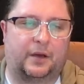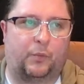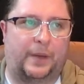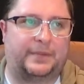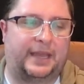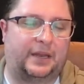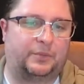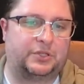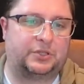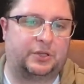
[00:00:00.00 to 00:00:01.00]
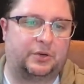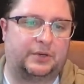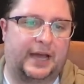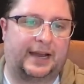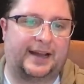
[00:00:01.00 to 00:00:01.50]

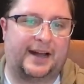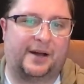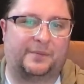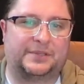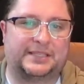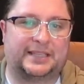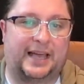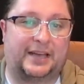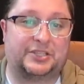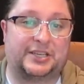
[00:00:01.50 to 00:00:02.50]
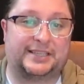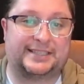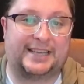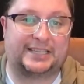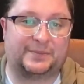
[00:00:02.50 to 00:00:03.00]
webcanopystudio.com slash
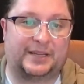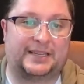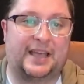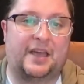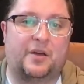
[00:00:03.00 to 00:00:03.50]
assessment.